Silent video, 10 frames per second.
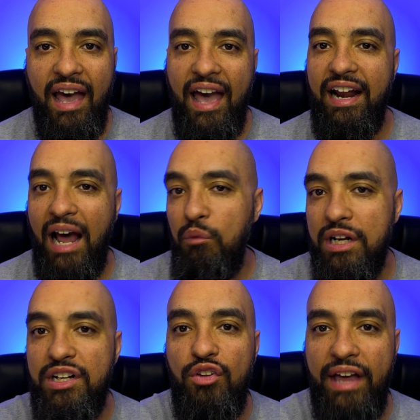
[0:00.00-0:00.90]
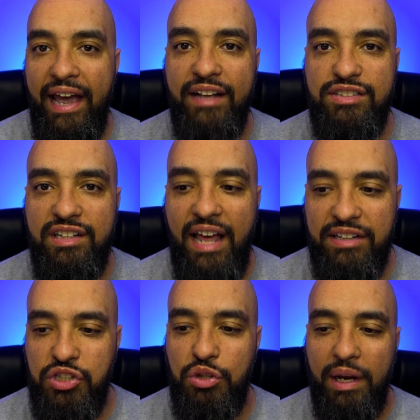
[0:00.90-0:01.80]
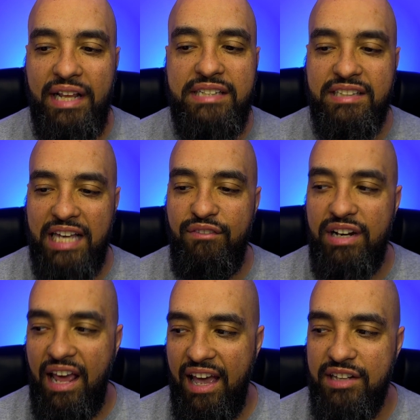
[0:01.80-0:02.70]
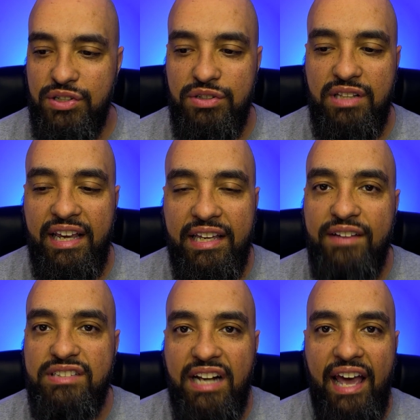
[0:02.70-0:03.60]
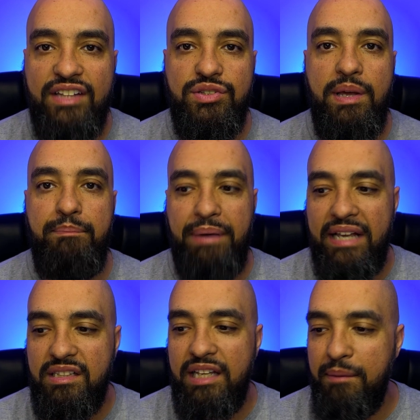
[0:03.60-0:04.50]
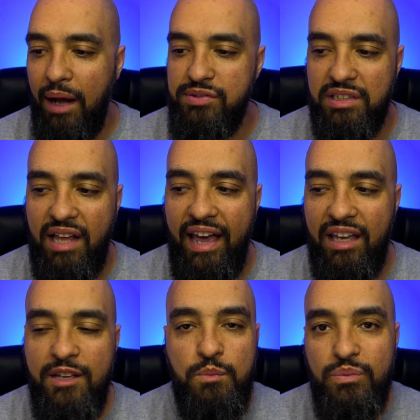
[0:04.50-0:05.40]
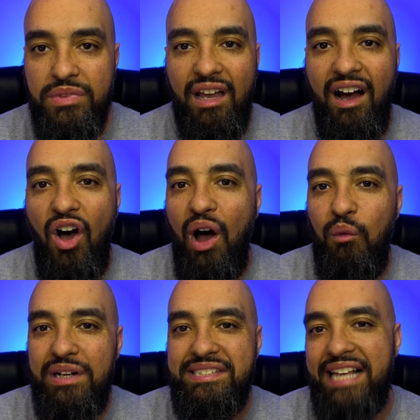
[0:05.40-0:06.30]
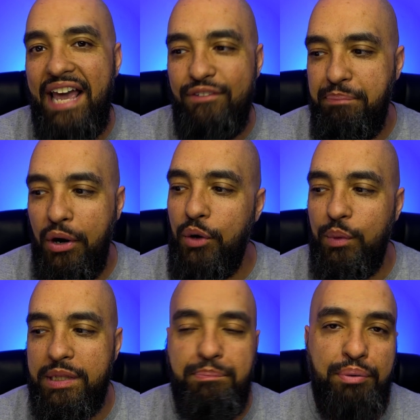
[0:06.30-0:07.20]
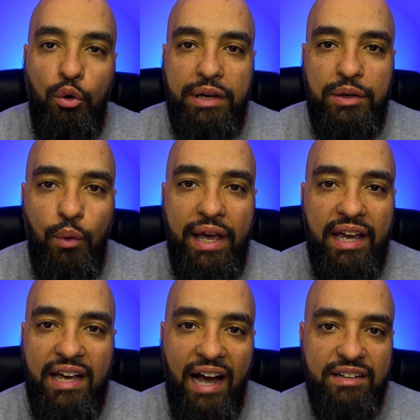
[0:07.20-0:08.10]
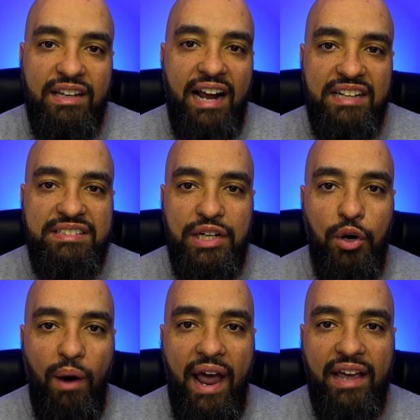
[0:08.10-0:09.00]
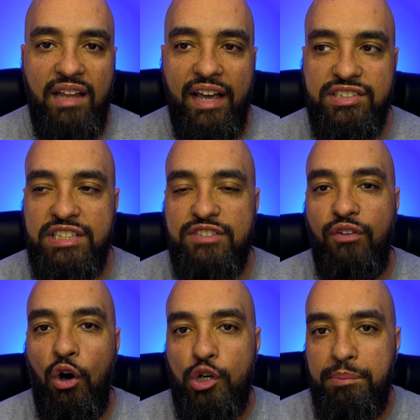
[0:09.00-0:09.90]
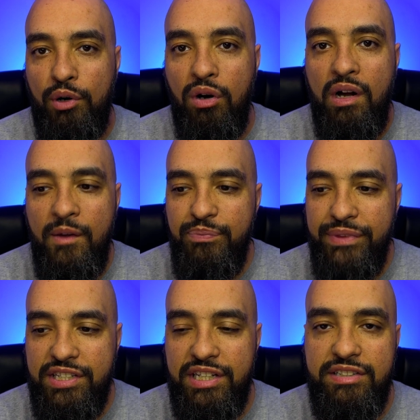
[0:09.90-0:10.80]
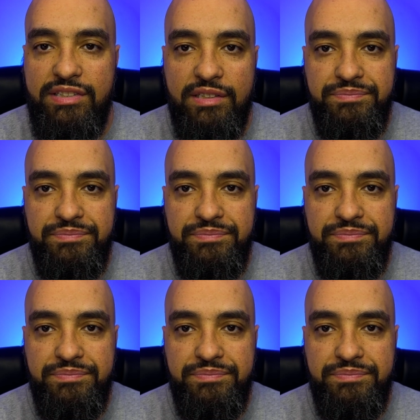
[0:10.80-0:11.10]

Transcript: And I want to know the answer to that too. And he's given answers, like he gives an answer that basically amounts to like, oh, I want to save a bird with a broken wing kind of kind of deal, right? Like she's vulnerable, she's